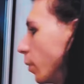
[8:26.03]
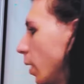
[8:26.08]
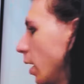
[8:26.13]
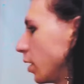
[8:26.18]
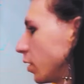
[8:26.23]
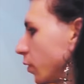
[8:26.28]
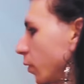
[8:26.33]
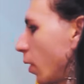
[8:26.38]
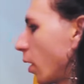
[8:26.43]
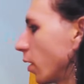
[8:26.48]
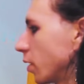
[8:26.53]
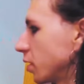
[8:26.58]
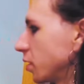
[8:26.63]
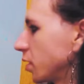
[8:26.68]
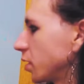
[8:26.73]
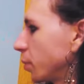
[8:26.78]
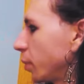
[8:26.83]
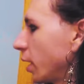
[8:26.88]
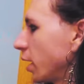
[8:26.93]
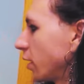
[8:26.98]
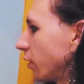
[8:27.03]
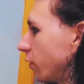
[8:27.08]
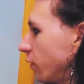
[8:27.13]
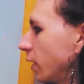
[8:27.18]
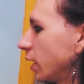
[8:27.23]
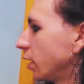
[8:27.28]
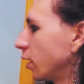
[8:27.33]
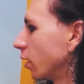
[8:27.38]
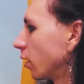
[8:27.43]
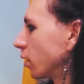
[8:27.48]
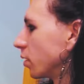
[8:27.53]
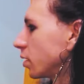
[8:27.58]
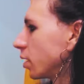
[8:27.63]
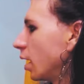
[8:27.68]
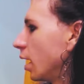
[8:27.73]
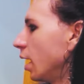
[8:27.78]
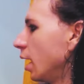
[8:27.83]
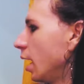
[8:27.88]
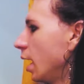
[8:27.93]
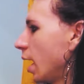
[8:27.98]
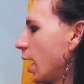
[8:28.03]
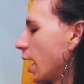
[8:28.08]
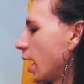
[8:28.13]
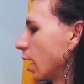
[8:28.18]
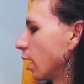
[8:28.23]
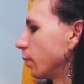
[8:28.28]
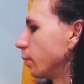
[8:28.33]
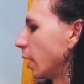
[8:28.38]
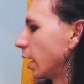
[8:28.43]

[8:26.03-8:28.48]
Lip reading: as far as displaying figures and